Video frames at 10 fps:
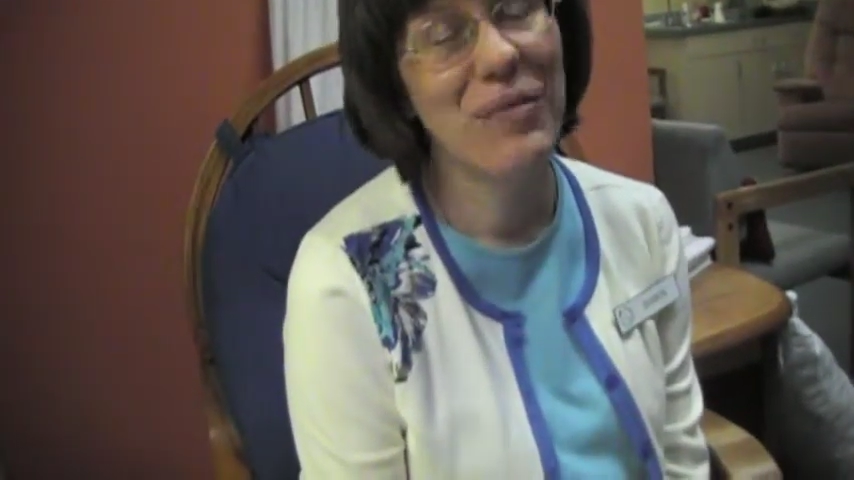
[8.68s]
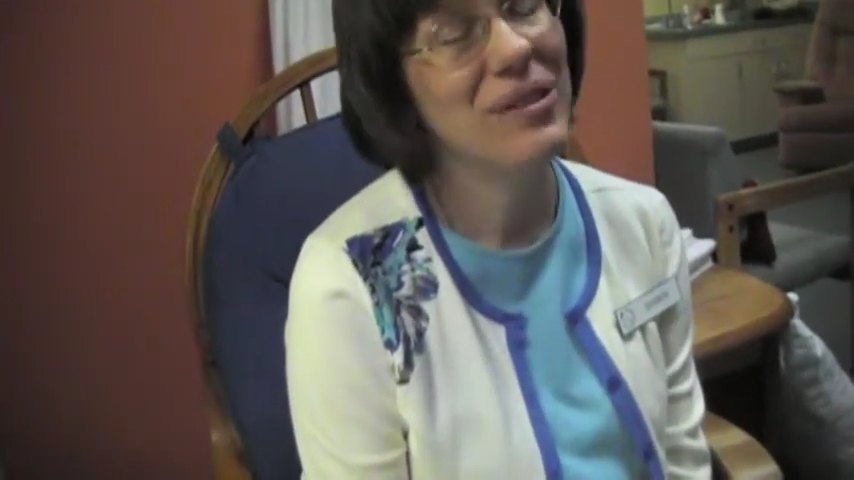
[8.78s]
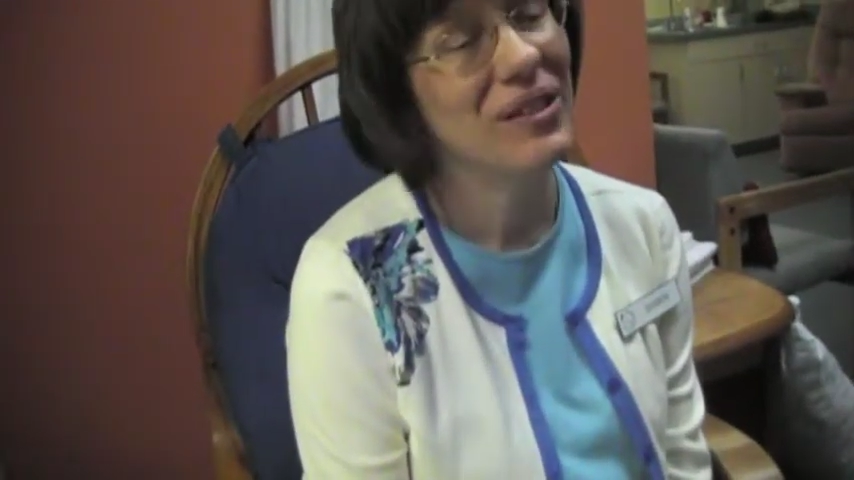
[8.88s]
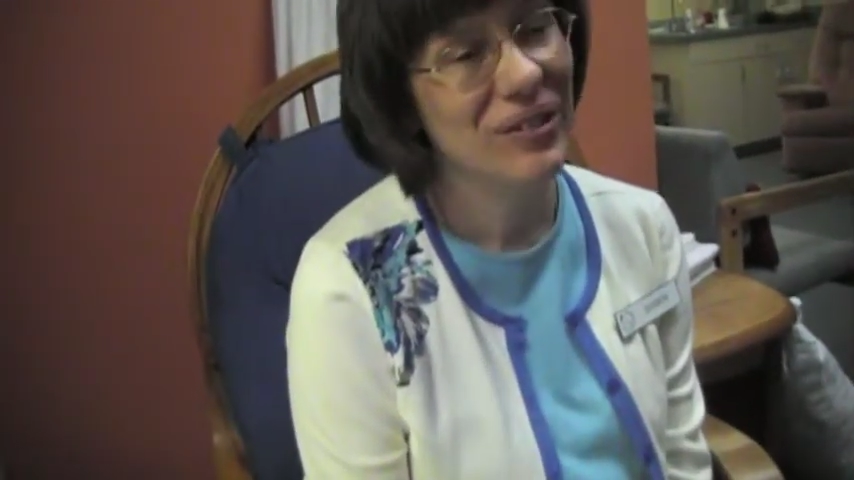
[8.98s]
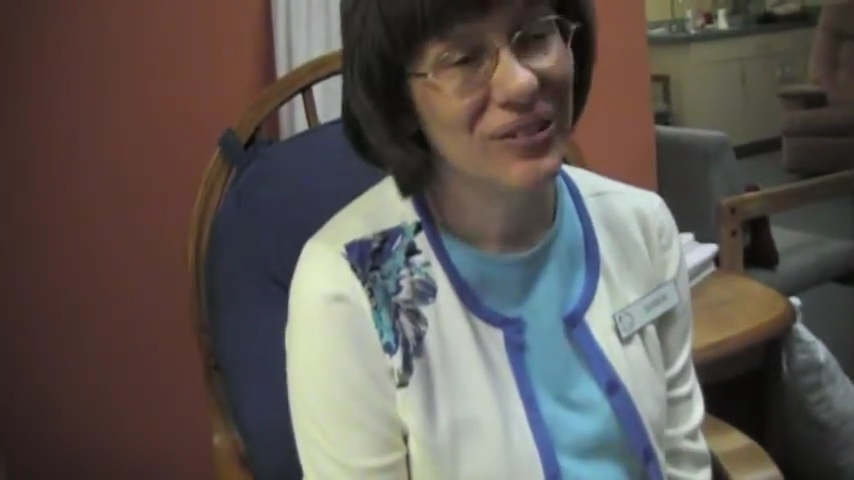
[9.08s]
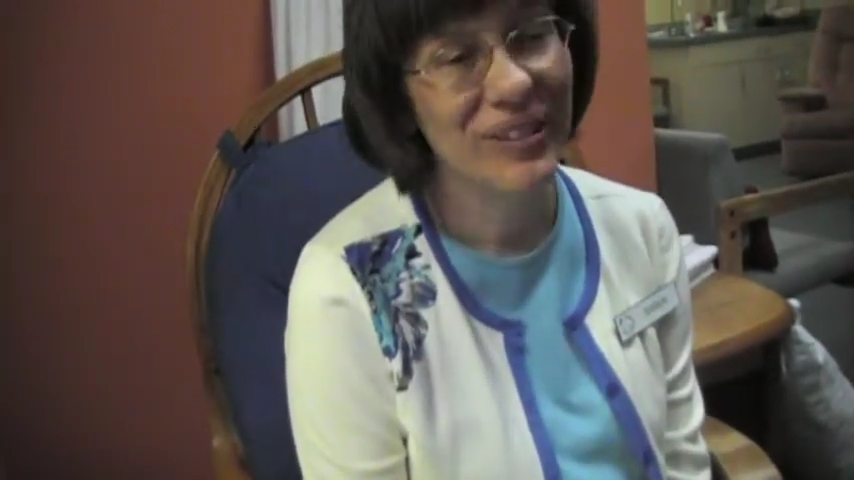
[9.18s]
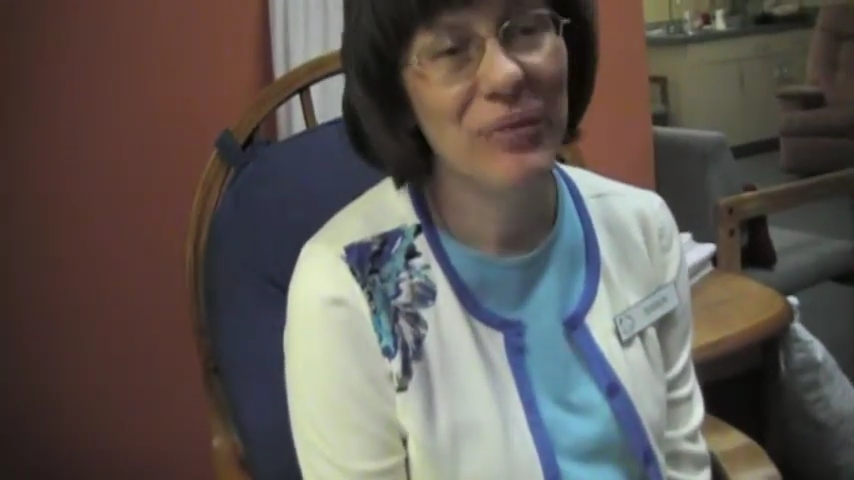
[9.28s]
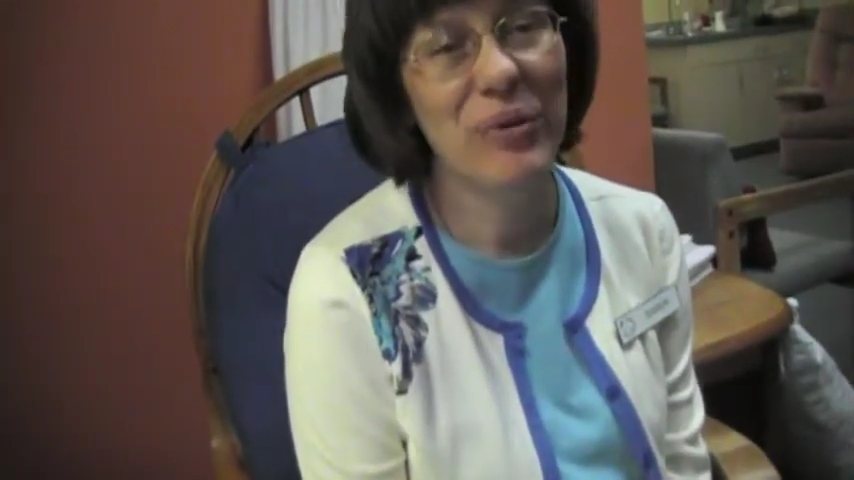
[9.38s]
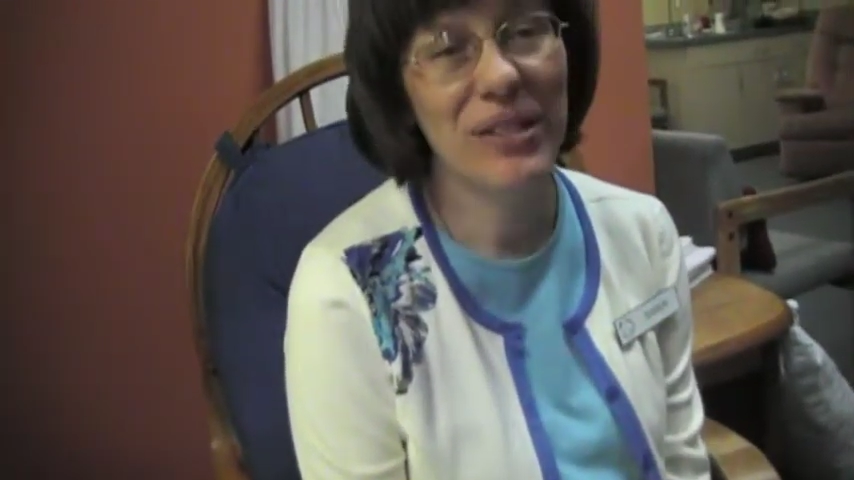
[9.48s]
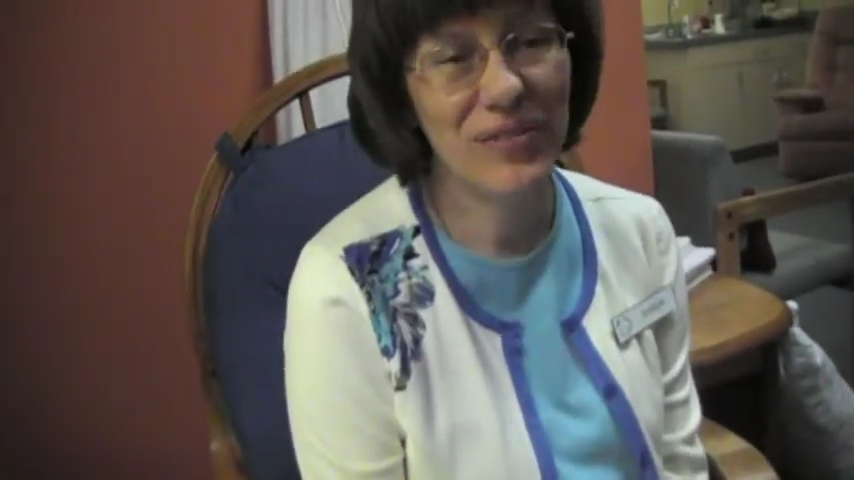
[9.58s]
Absolutely.
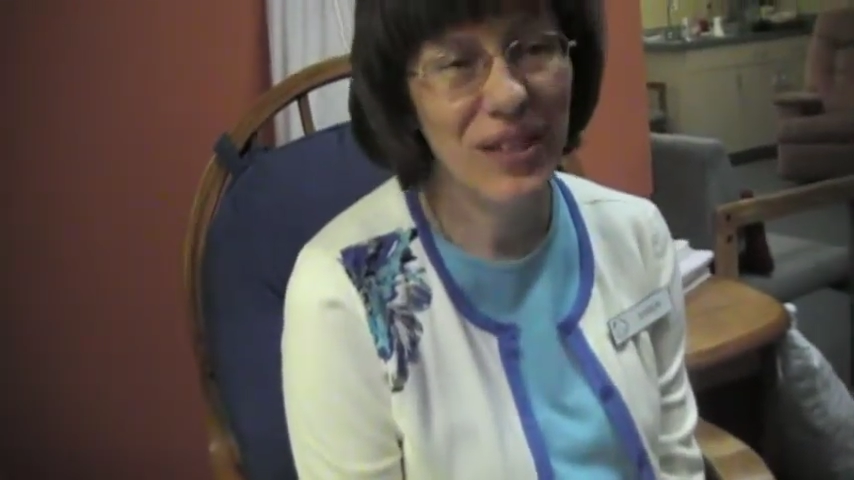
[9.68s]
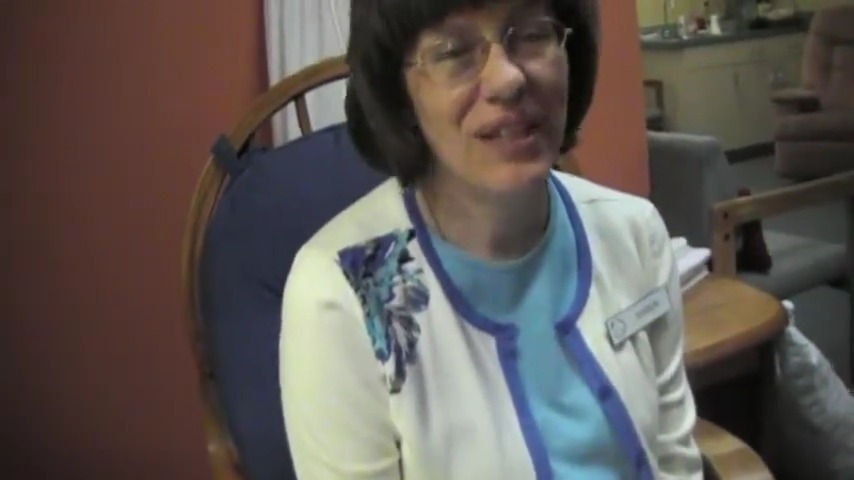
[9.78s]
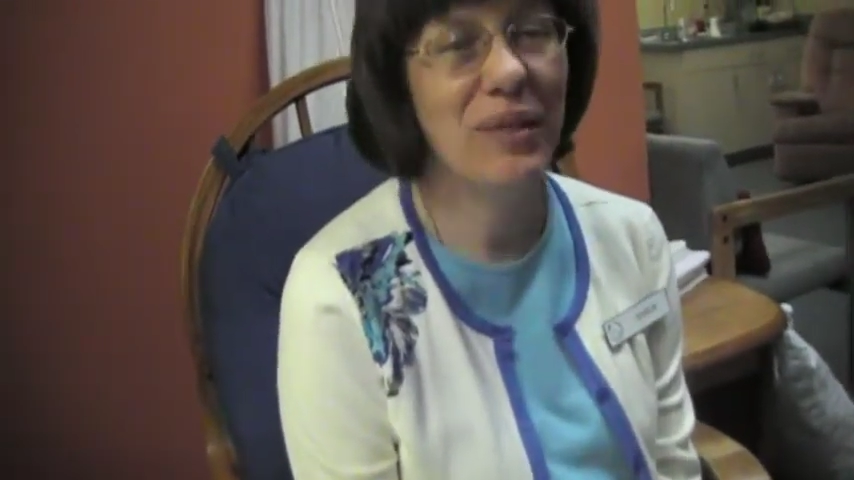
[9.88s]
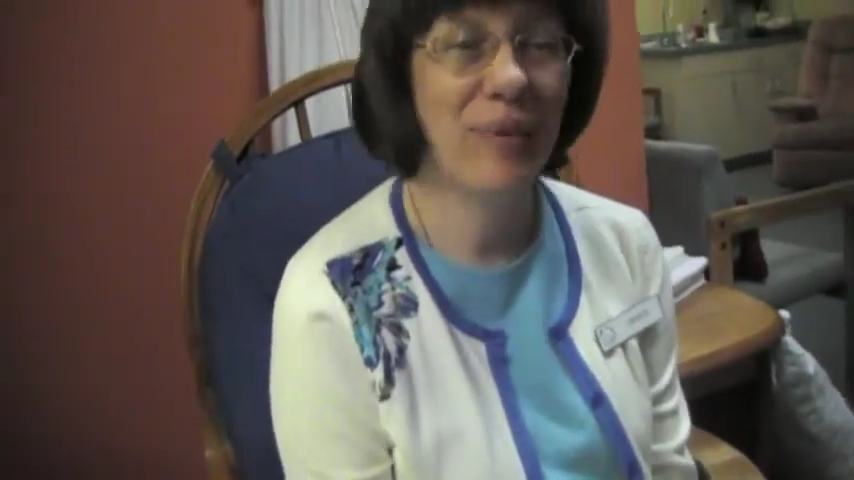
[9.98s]
Breastfeeding the